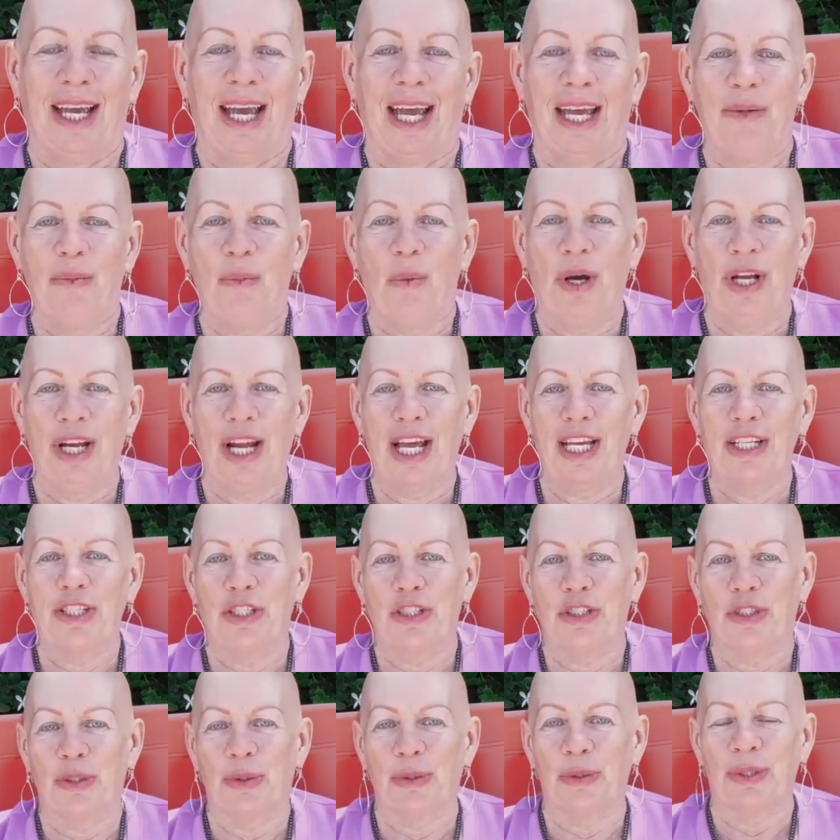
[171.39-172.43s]
And what I
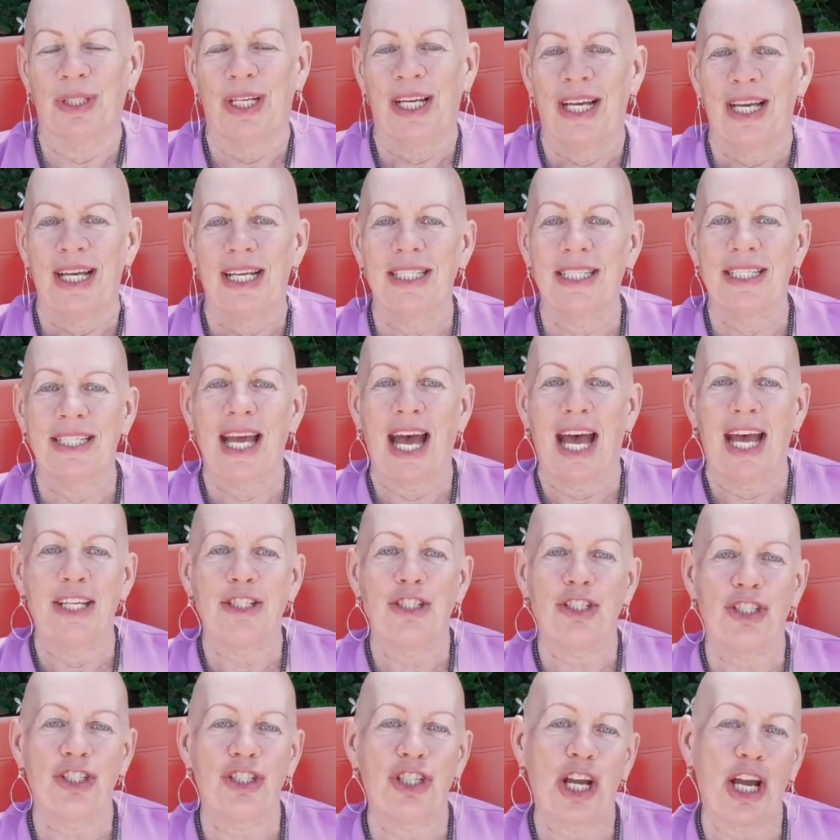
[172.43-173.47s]
do is I
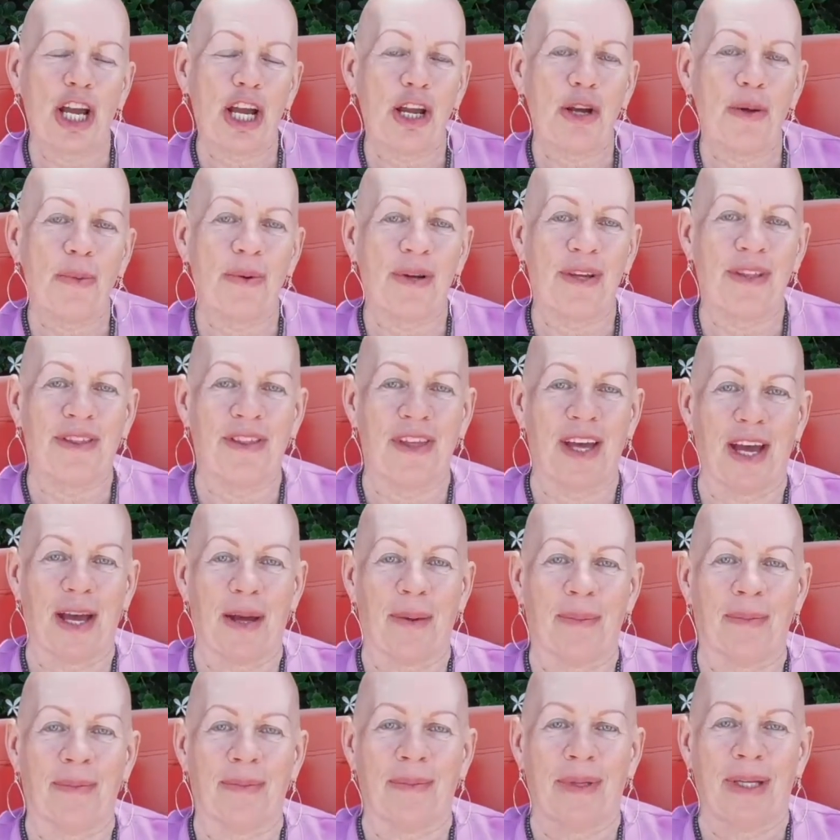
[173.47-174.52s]
share with them